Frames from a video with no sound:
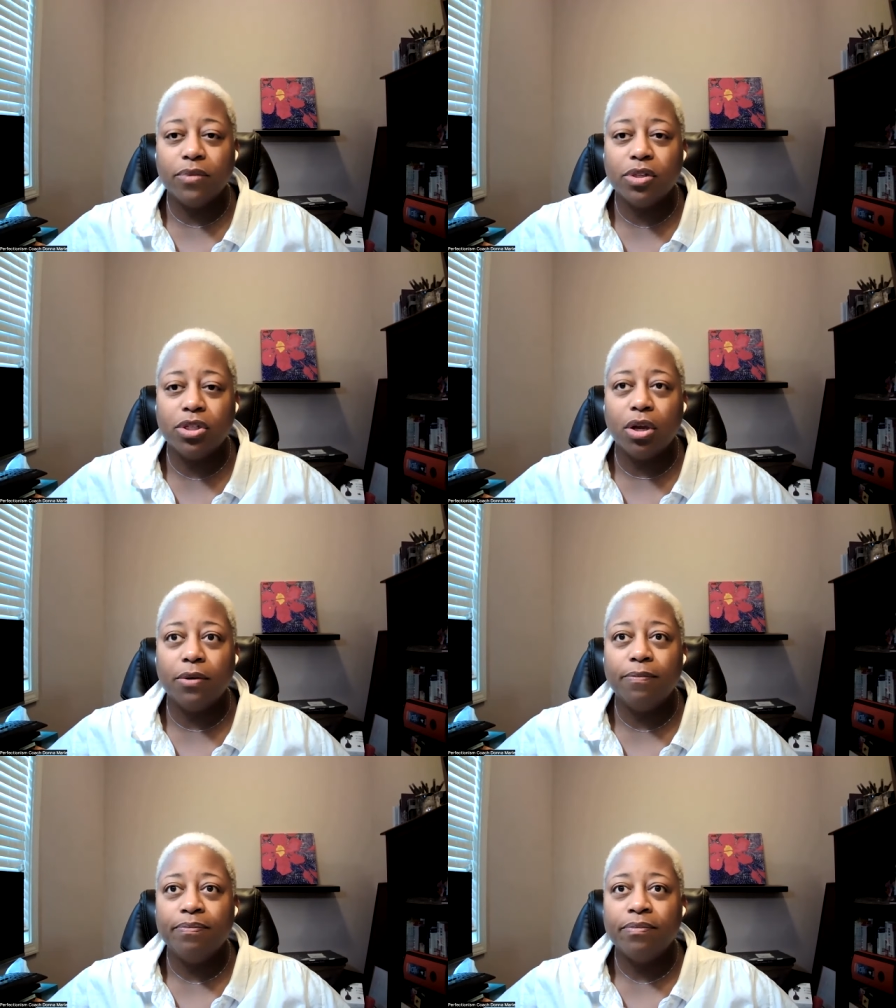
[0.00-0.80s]

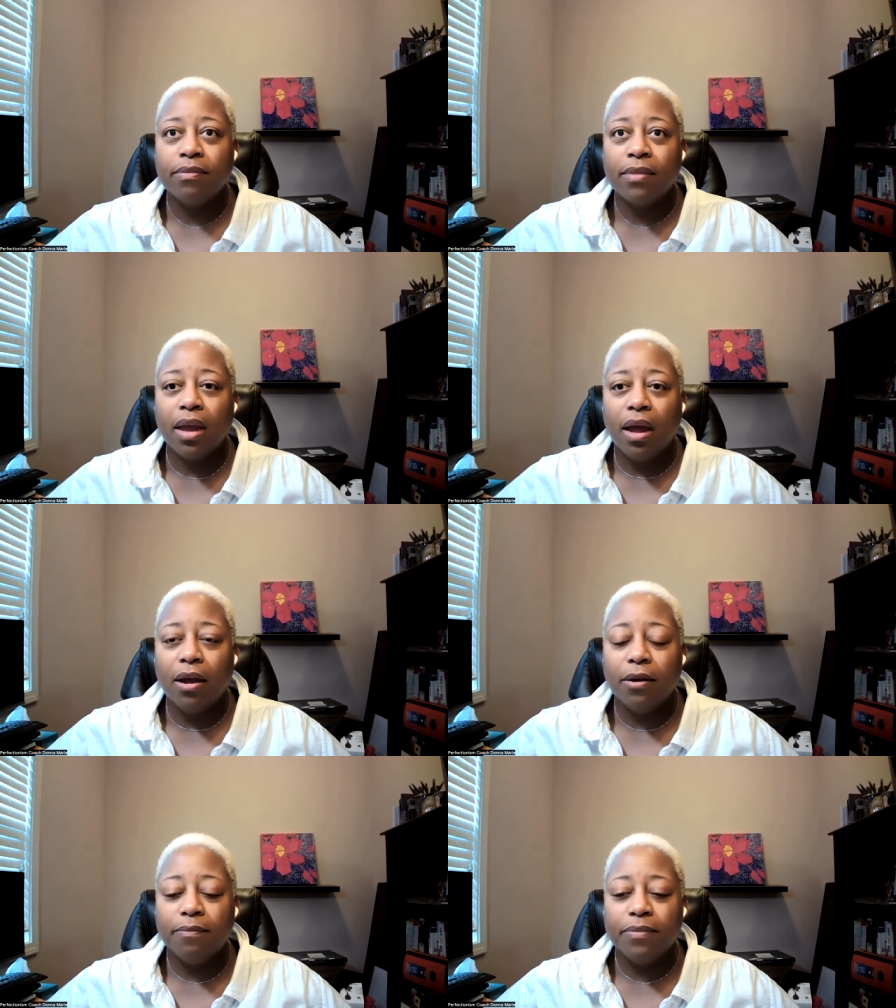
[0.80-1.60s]
So
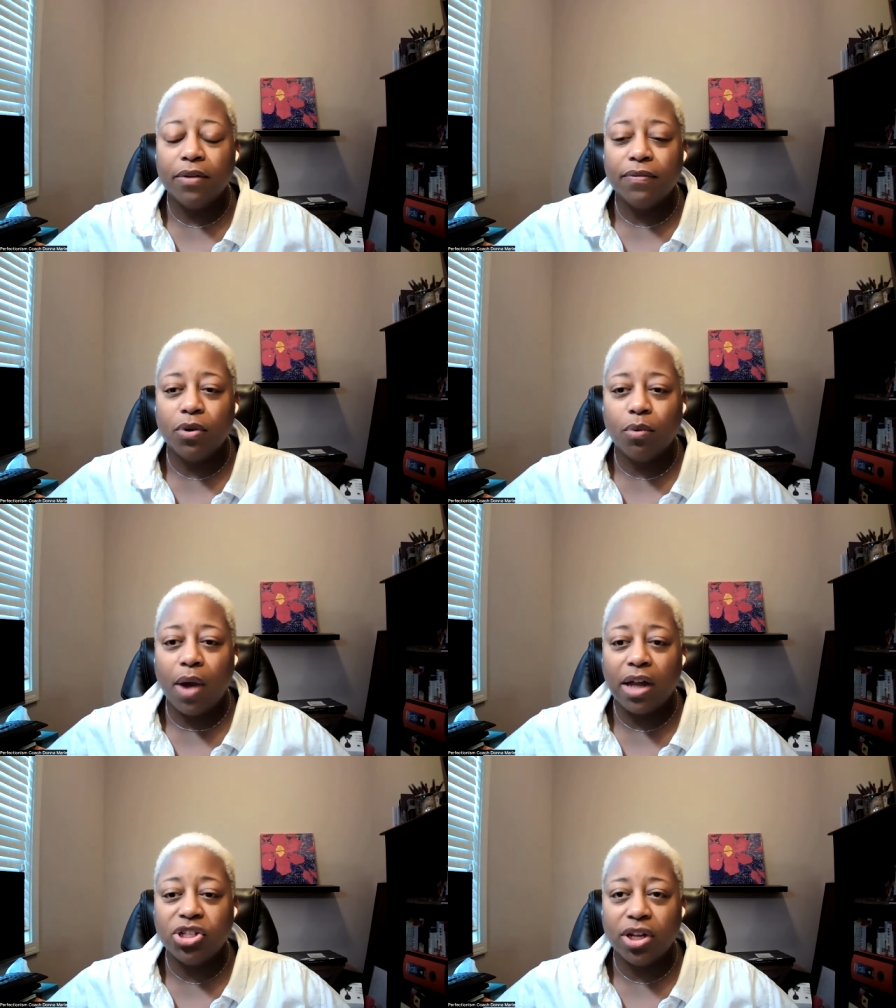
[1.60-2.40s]
um, if you're
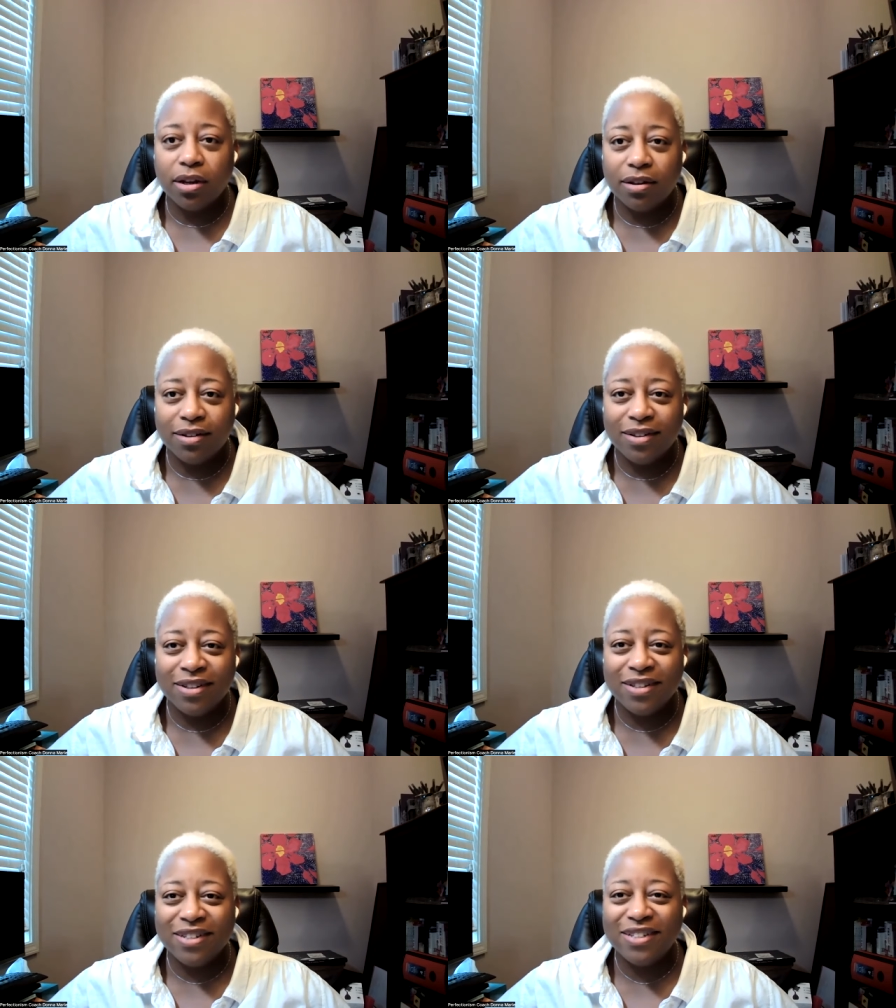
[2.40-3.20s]
watching
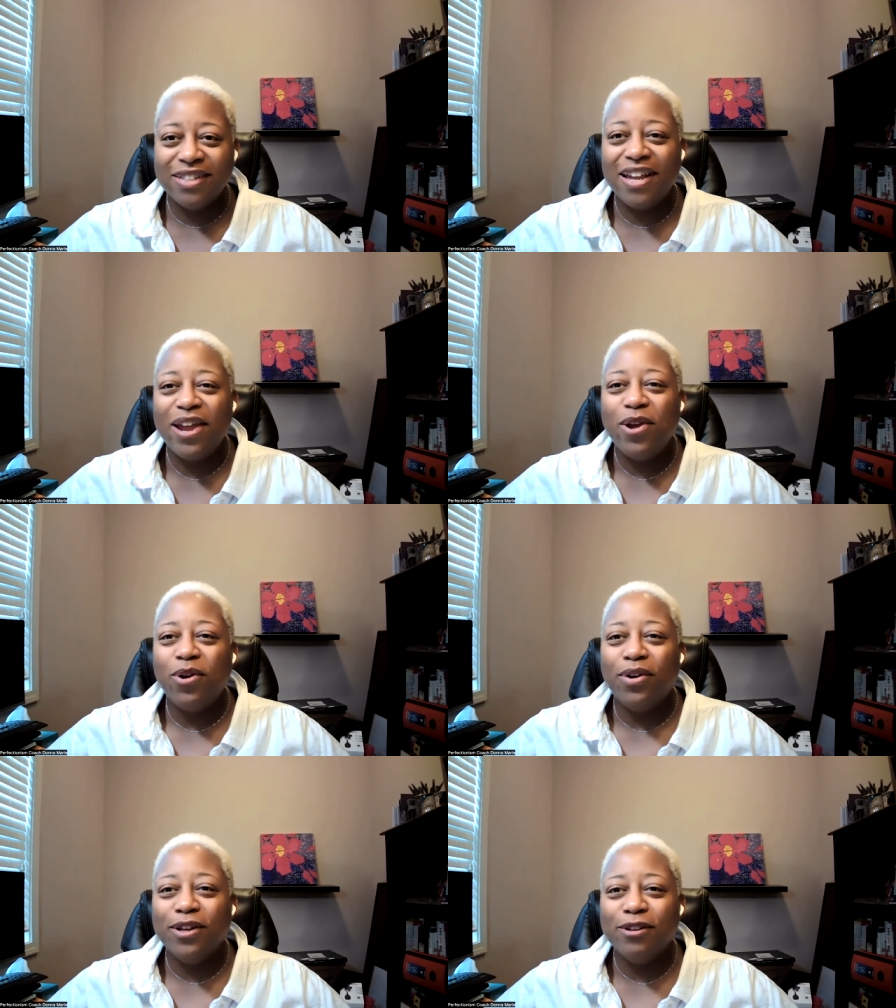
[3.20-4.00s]

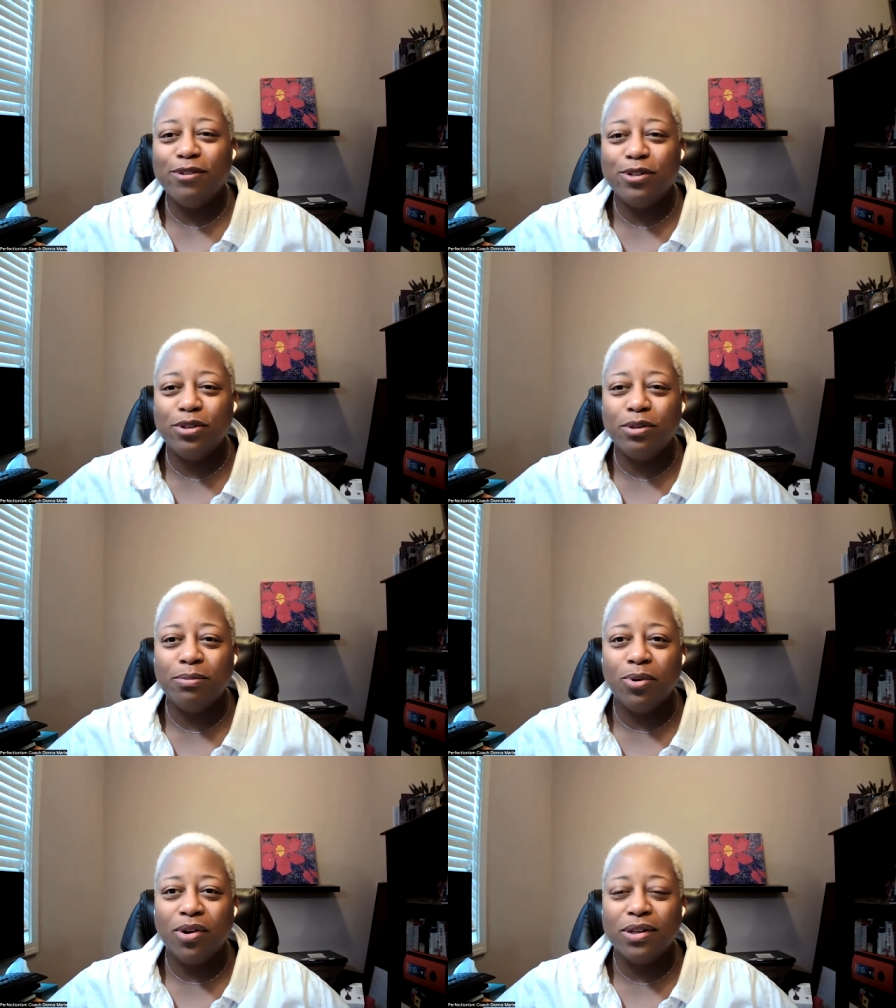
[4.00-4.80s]
on YouTube
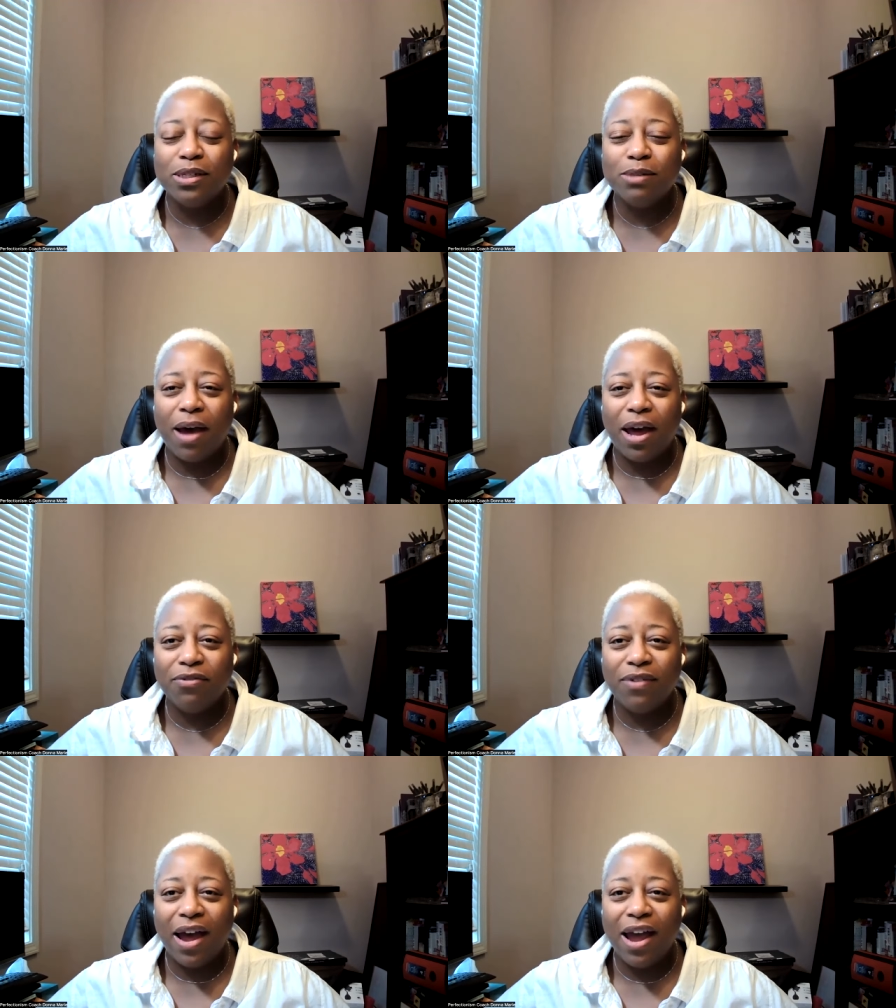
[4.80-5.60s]
or on
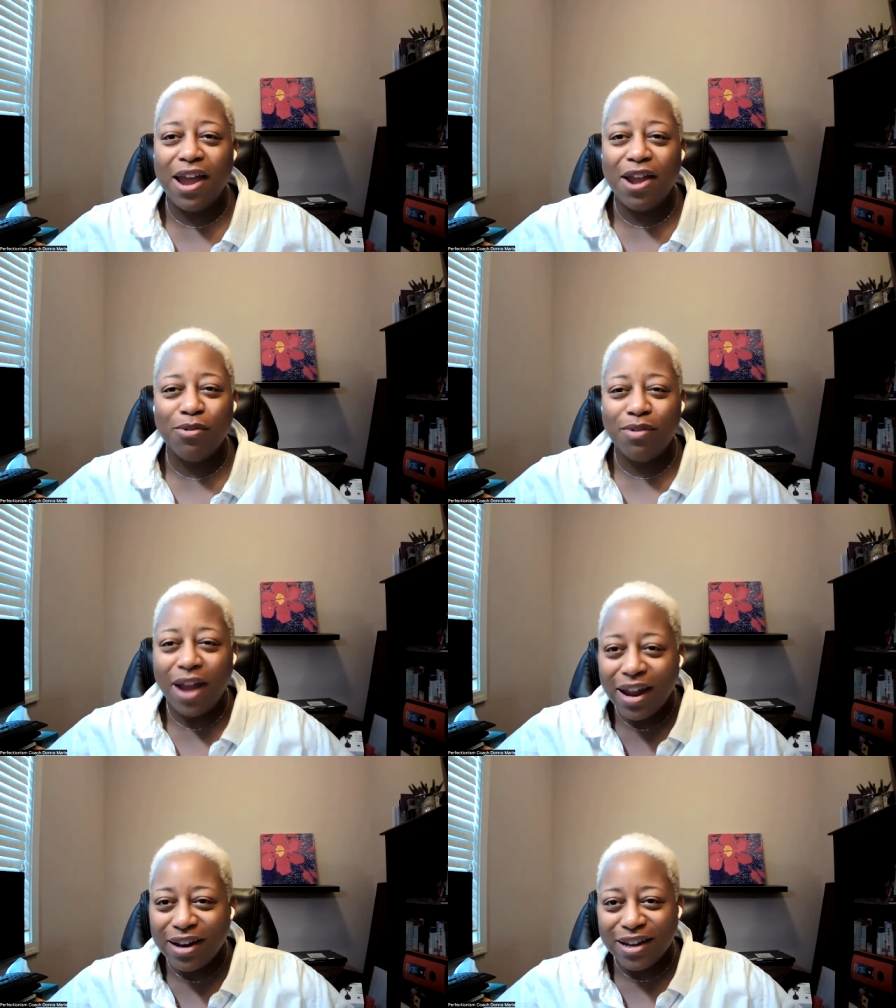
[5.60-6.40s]
Spotify,
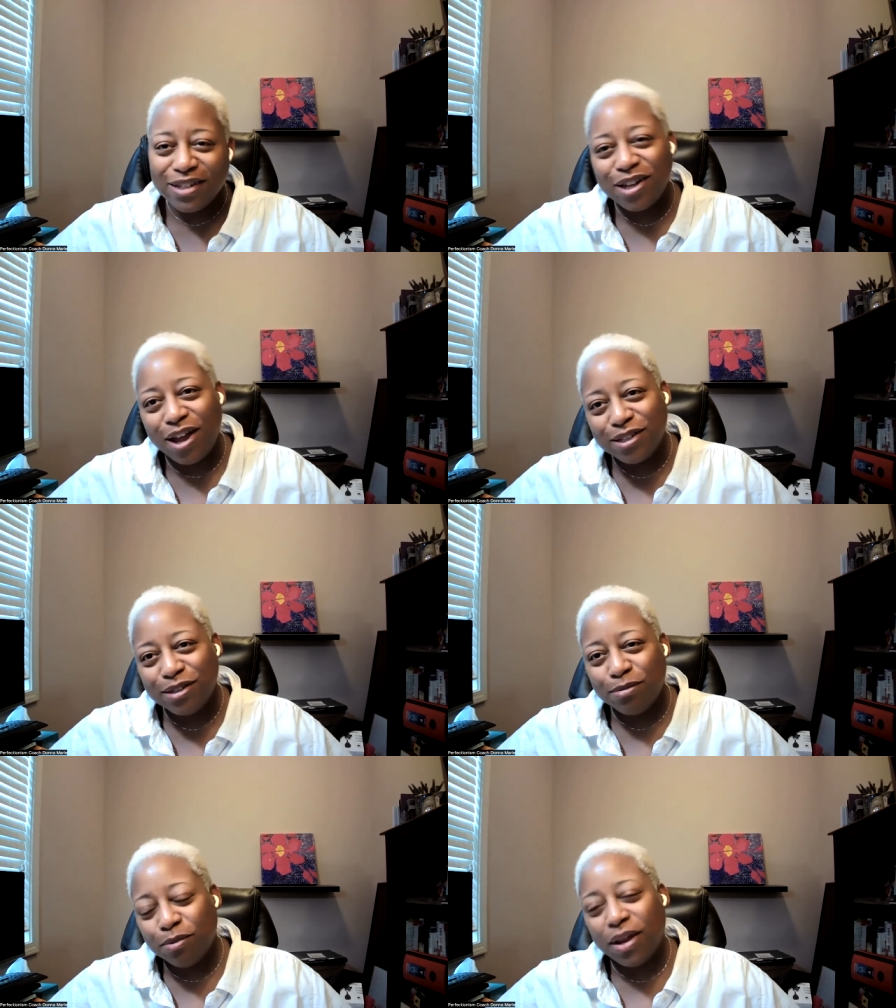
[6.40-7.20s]
great, that's
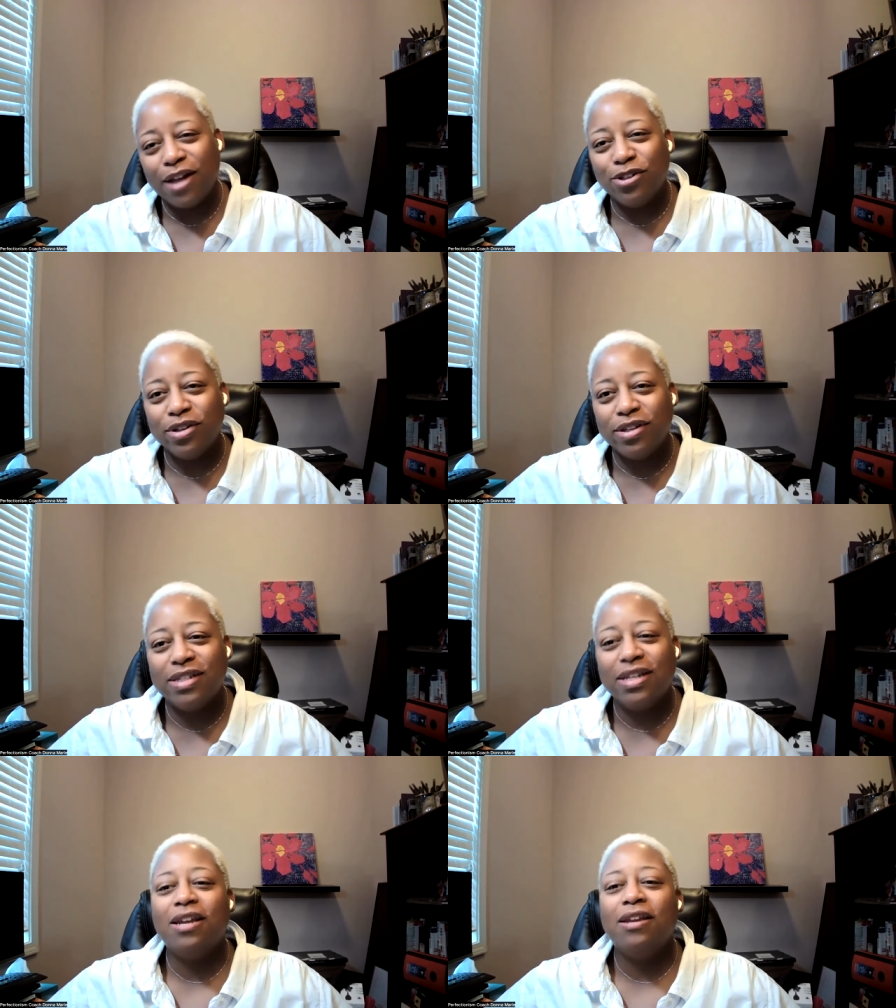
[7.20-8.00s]
awesome. I'm glad you can
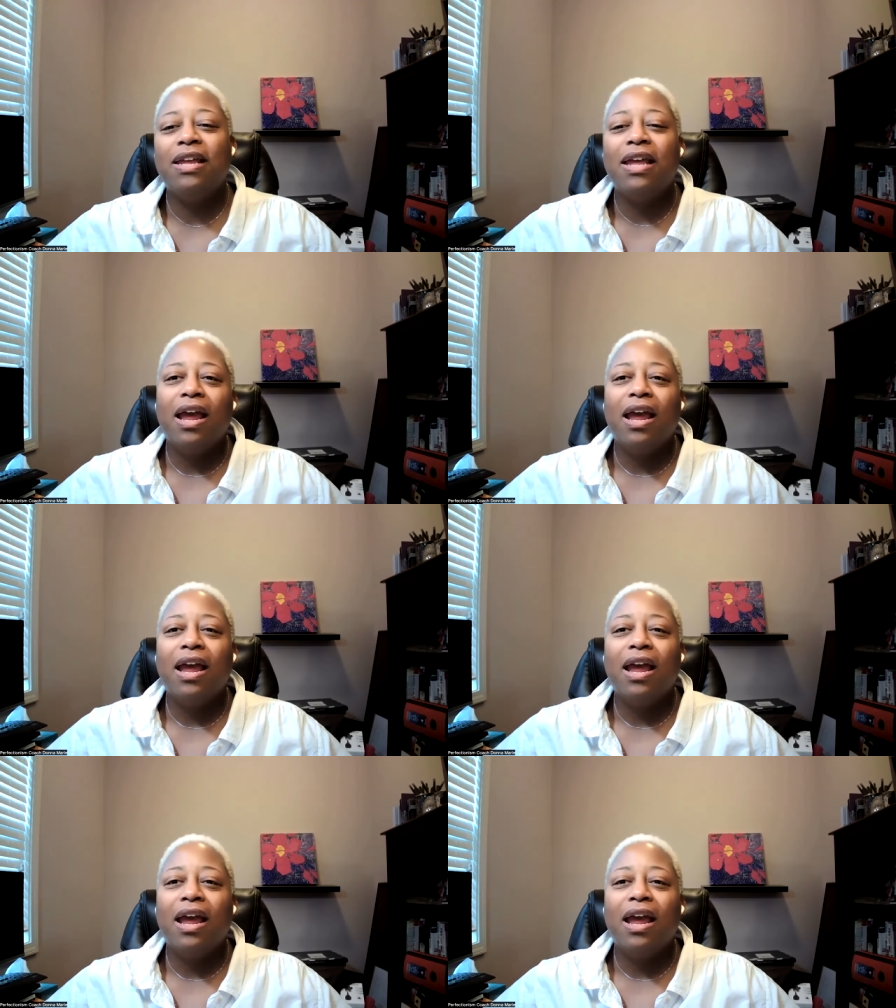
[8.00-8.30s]
see.